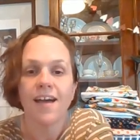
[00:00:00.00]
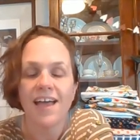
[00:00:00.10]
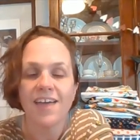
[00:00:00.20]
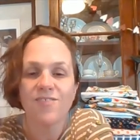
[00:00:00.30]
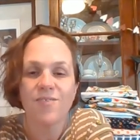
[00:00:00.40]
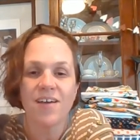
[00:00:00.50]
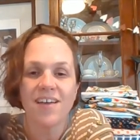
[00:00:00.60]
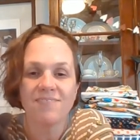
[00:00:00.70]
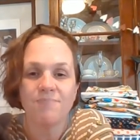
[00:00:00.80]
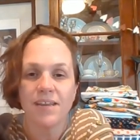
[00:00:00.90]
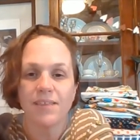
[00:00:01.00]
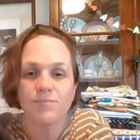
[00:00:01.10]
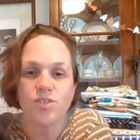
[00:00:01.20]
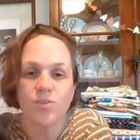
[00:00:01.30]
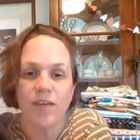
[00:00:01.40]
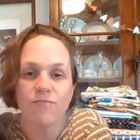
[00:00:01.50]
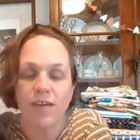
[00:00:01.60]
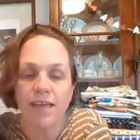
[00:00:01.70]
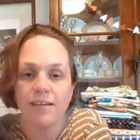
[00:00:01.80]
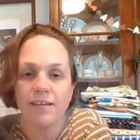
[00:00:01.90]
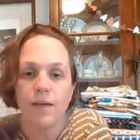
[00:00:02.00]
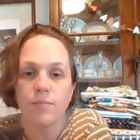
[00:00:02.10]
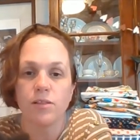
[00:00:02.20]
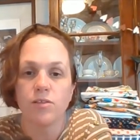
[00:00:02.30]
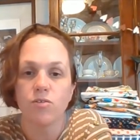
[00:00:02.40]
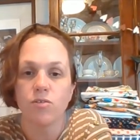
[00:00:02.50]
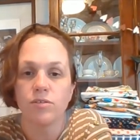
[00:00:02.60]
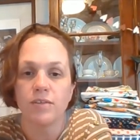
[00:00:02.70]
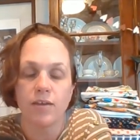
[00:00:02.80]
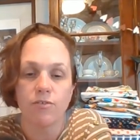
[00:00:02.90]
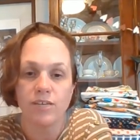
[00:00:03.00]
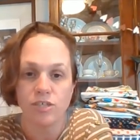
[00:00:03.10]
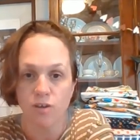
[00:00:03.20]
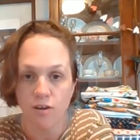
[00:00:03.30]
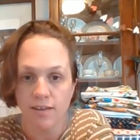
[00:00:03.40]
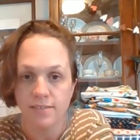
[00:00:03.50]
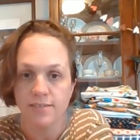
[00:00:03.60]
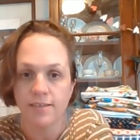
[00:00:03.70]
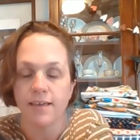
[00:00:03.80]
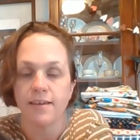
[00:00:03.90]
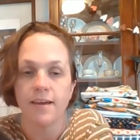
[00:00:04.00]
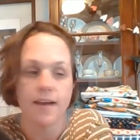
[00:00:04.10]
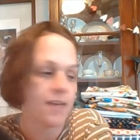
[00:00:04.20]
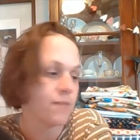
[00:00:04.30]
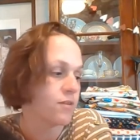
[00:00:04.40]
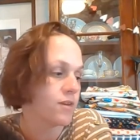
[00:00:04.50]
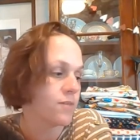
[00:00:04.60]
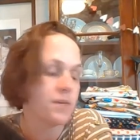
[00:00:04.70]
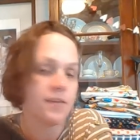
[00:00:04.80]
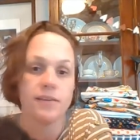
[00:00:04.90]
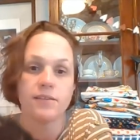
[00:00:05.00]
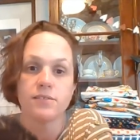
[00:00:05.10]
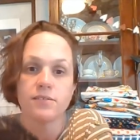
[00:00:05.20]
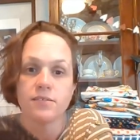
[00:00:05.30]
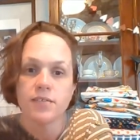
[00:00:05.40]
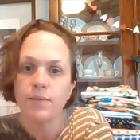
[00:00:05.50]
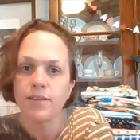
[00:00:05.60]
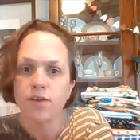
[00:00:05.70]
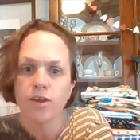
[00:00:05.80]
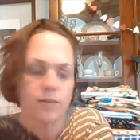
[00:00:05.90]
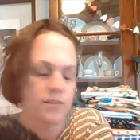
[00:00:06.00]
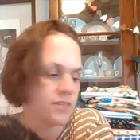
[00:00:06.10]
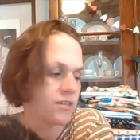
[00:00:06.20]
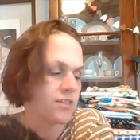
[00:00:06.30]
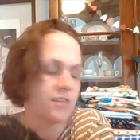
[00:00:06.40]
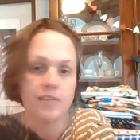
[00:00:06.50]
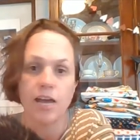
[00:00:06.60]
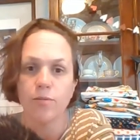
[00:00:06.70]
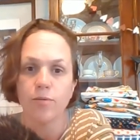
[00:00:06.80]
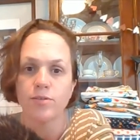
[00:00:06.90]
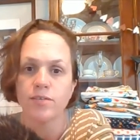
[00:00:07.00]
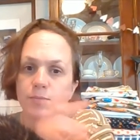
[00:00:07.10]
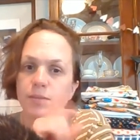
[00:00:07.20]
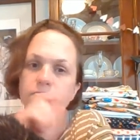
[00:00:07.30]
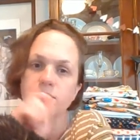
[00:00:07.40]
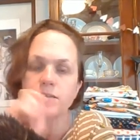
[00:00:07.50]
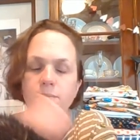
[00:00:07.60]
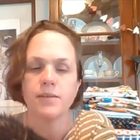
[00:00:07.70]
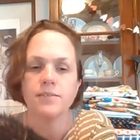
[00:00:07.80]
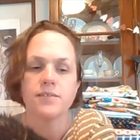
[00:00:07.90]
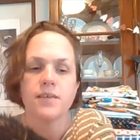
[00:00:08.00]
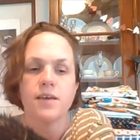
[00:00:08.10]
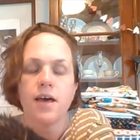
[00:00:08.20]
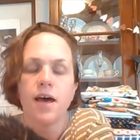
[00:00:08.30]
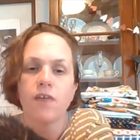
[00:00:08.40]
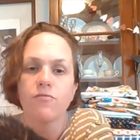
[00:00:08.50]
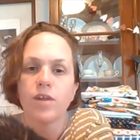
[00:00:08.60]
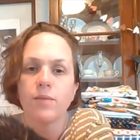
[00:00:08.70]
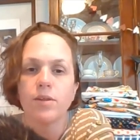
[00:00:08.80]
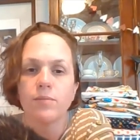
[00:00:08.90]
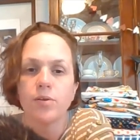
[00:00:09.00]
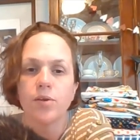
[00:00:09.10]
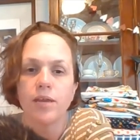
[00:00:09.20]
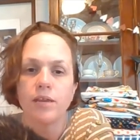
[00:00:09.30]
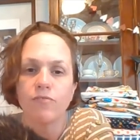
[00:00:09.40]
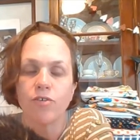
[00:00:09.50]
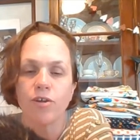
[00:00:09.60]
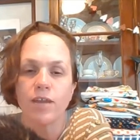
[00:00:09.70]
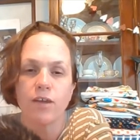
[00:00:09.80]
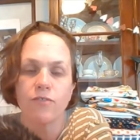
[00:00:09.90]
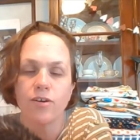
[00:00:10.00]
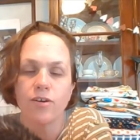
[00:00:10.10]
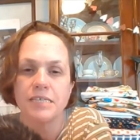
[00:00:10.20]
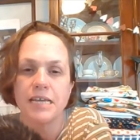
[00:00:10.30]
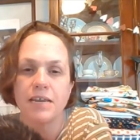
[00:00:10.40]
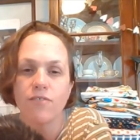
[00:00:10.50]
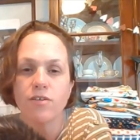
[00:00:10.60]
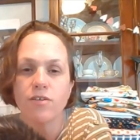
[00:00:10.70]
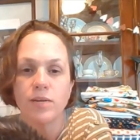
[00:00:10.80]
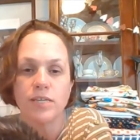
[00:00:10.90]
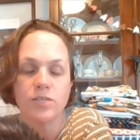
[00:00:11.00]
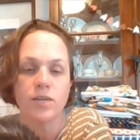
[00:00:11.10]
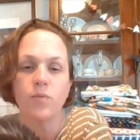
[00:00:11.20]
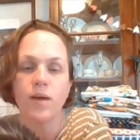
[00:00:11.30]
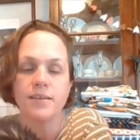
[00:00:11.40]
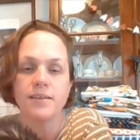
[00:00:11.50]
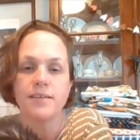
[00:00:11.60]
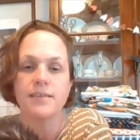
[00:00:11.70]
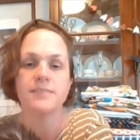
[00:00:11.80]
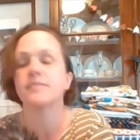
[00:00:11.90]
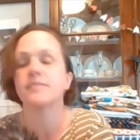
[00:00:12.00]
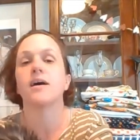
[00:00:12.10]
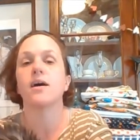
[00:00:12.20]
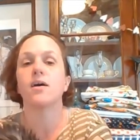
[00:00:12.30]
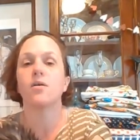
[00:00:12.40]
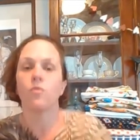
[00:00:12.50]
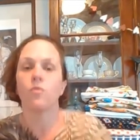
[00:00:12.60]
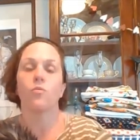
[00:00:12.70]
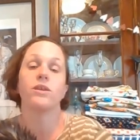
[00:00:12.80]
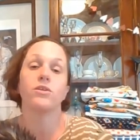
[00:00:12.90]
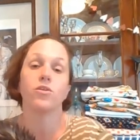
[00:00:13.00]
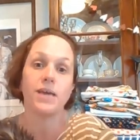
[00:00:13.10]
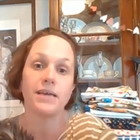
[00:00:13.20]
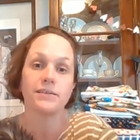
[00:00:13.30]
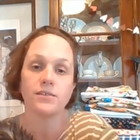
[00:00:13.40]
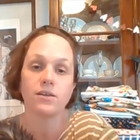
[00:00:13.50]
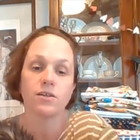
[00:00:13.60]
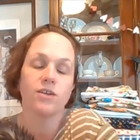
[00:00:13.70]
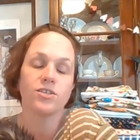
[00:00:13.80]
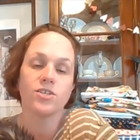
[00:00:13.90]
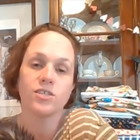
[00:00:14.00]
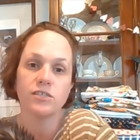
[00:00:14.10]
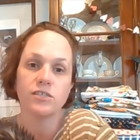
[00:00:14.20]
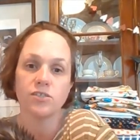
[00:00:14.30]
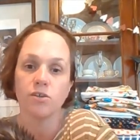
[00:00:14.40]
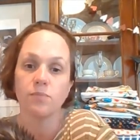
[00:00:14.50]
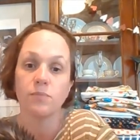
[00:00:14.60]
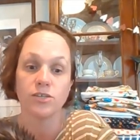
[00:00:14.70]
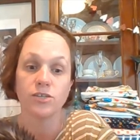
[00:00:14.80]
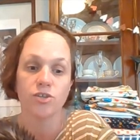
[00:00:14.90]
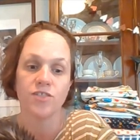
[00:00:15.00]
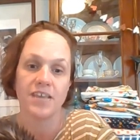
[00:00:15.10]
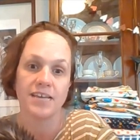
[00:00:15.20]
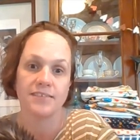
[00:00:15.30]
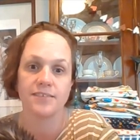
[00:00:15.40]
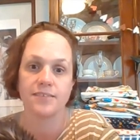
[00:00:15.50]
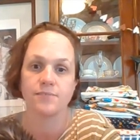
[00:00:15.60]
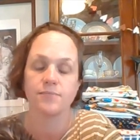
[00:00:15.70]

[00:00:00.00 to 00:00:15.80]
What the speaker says: Hi everyone, my name's Joanne. I'm a local Niagara region artist, and I am going to be semi-documenting, not the entire process, but little snippets of what I'm going to be creating for Niagara Falls Night of Art 2021. It's a window-based collage series called Picture This.